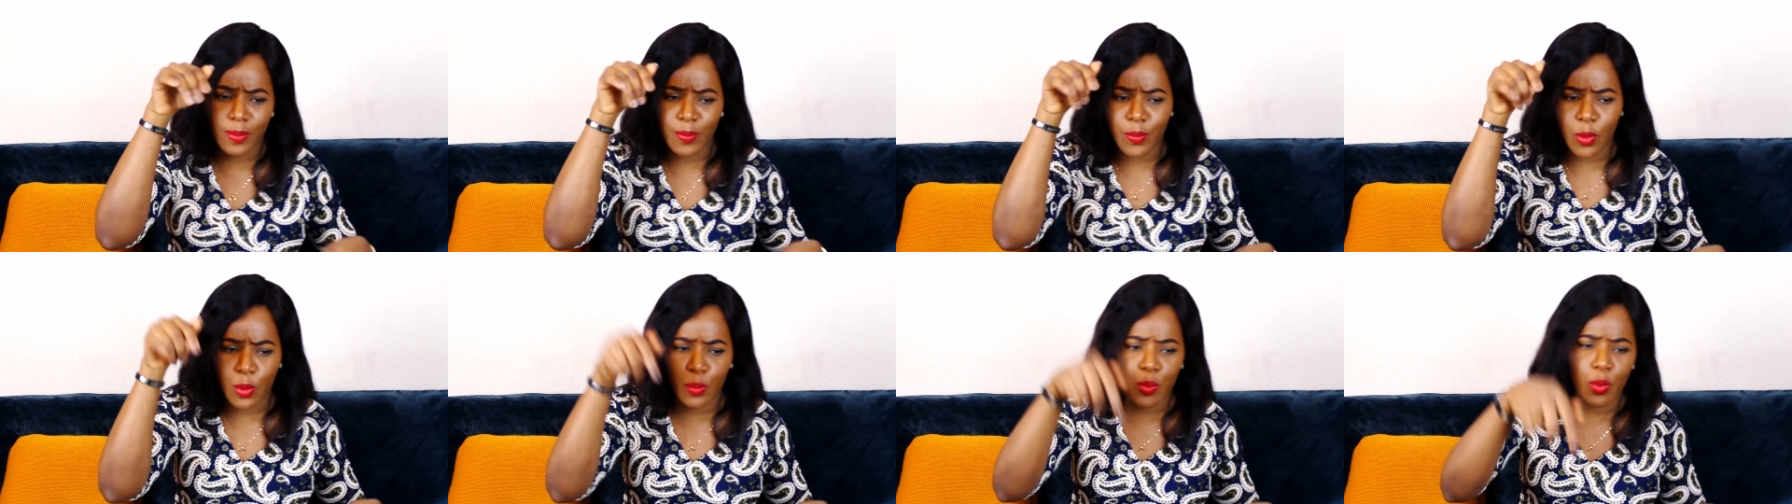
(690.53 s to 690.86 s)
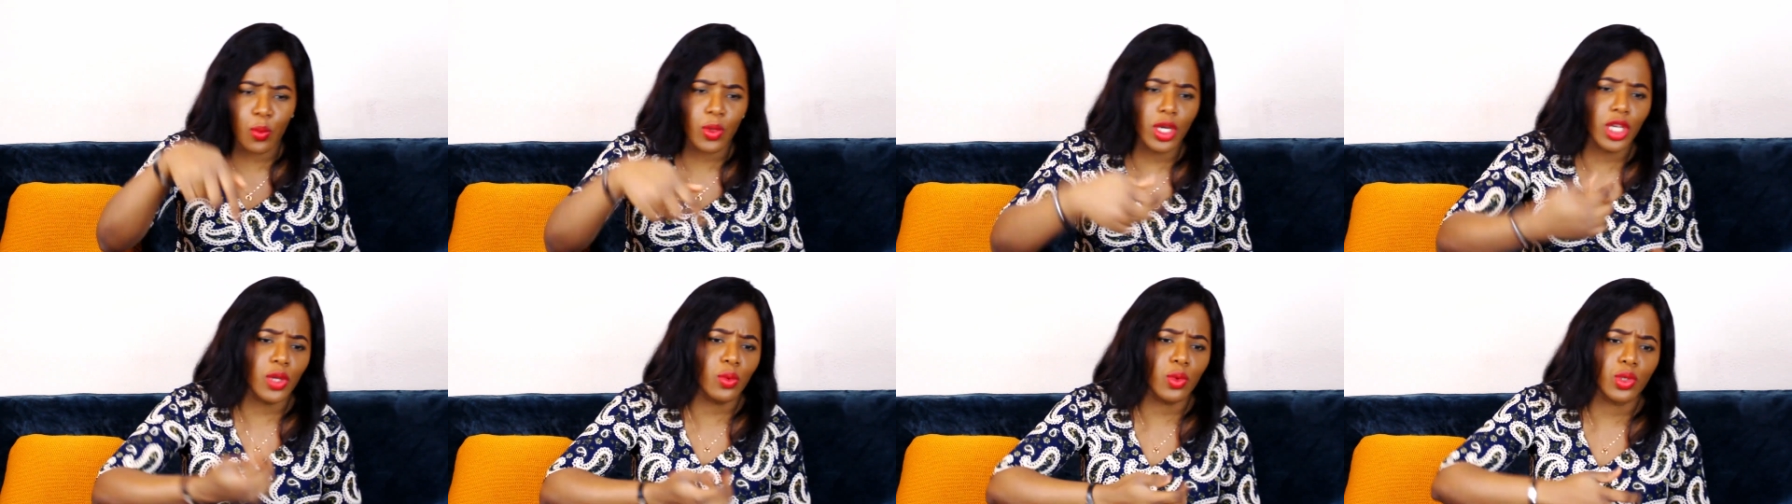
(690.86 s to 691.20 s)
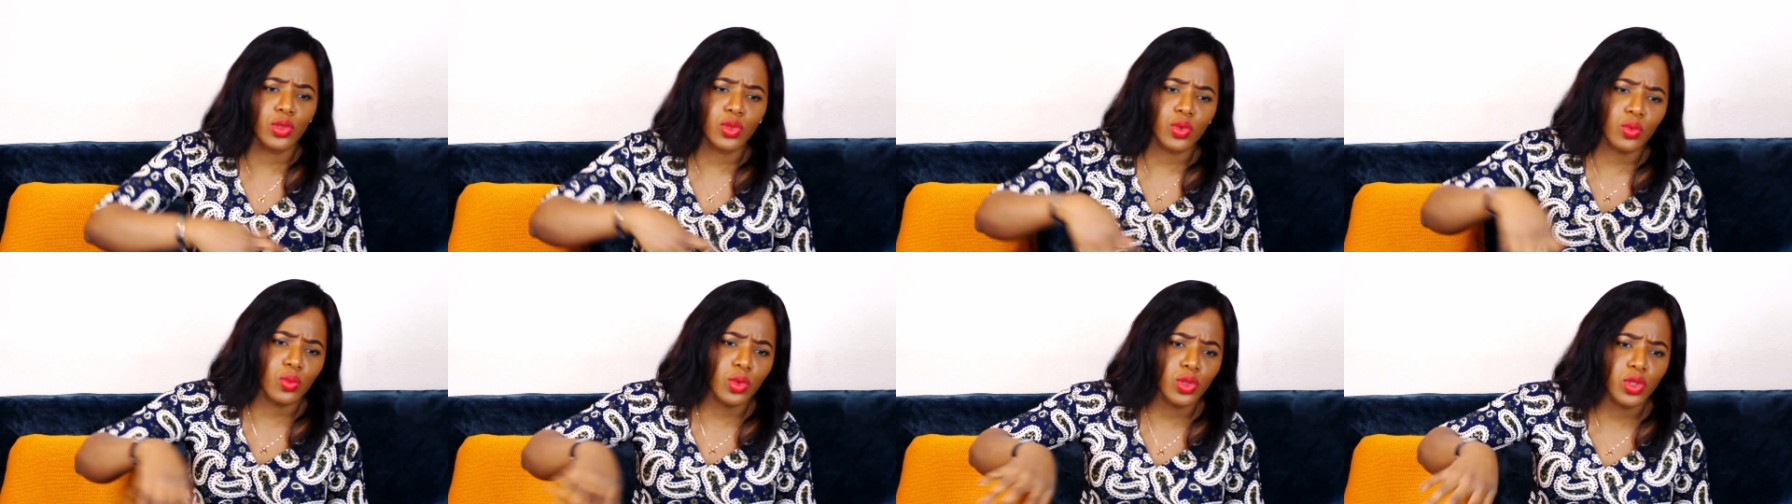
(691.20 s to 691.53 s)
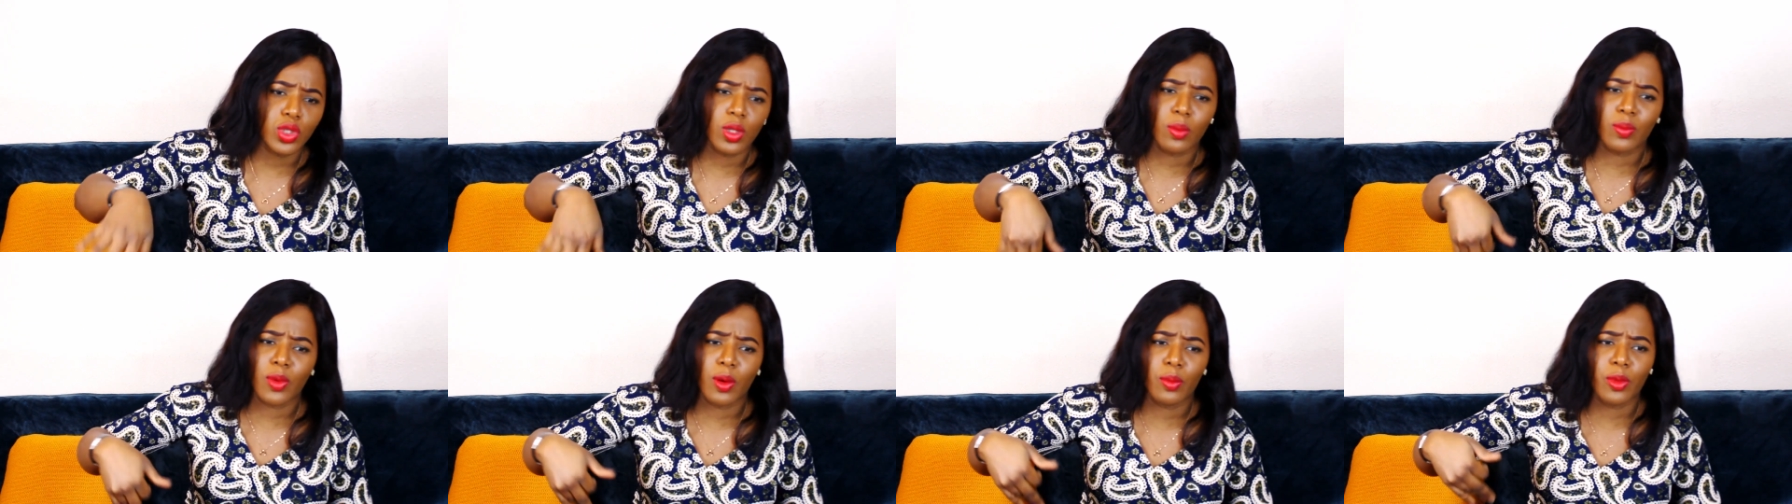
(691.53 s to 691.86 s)
poop when you want to wash
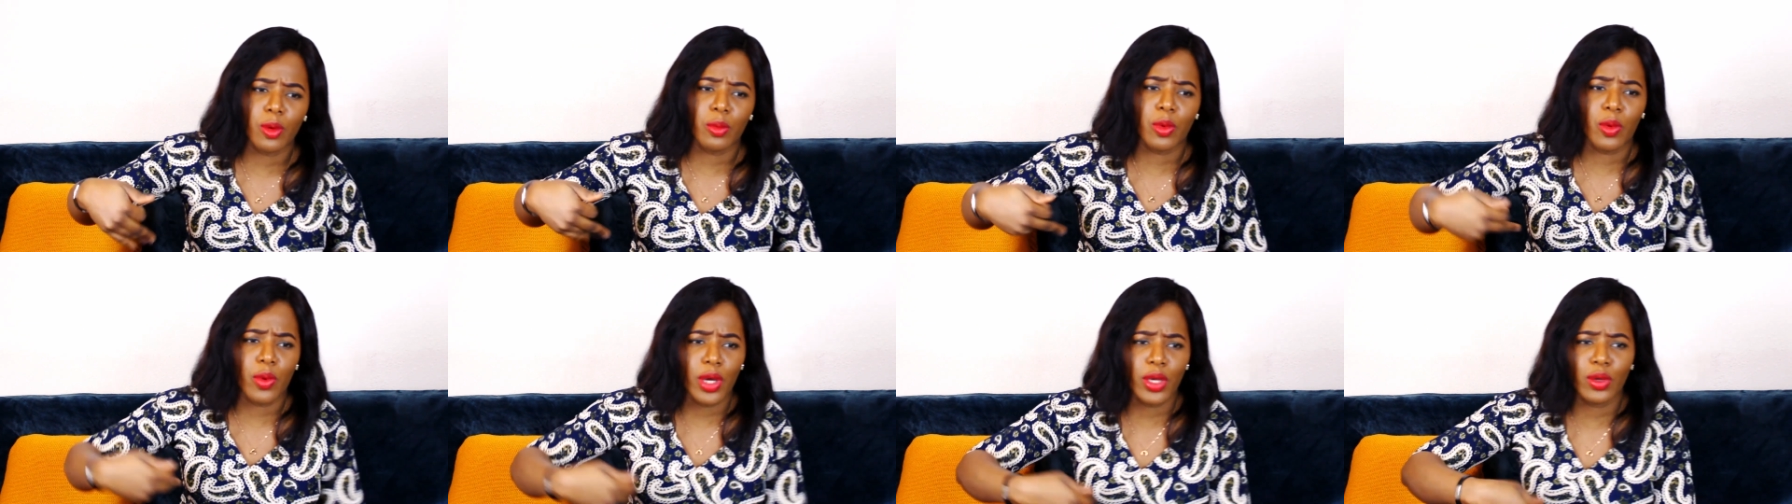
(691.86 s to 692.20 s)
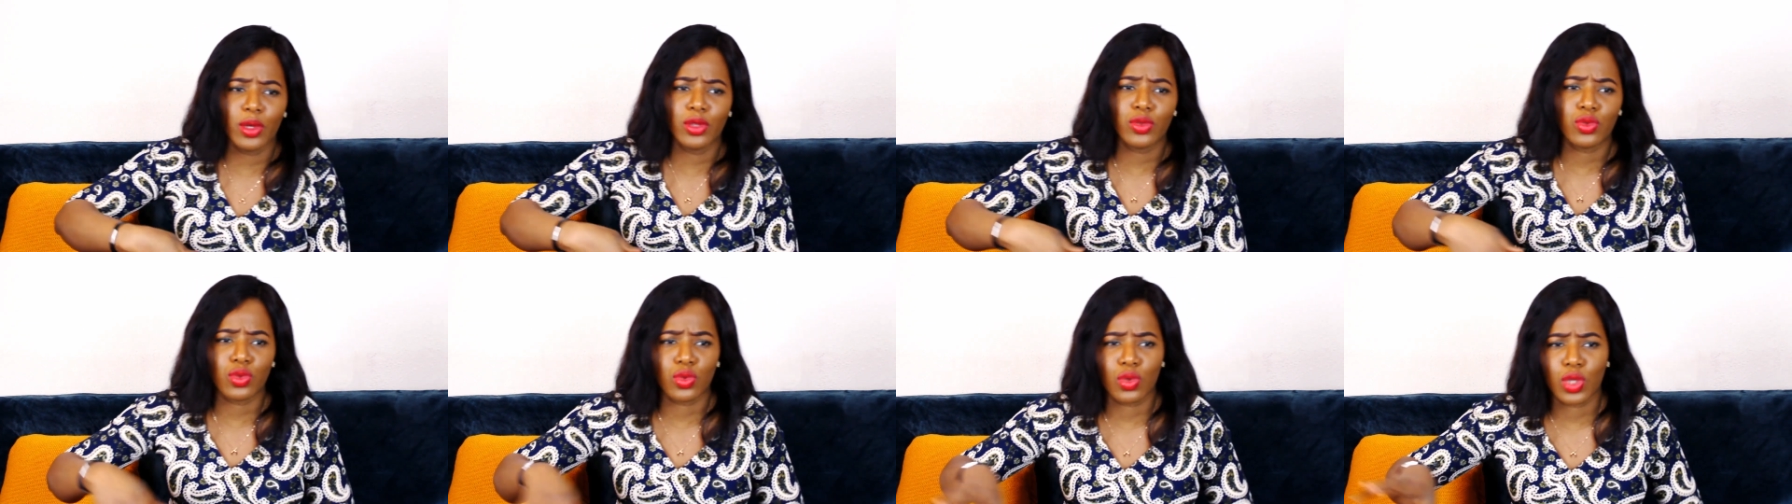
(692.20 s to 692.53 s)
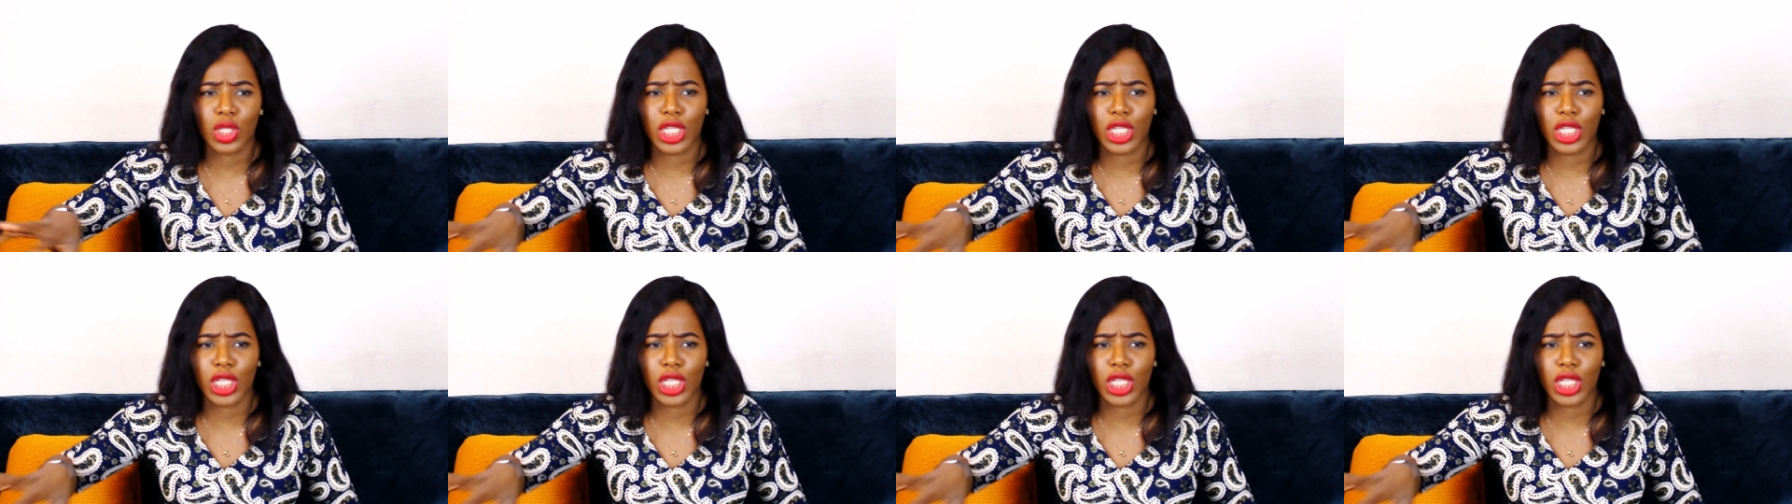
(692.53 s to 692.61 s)
your bum or when you want to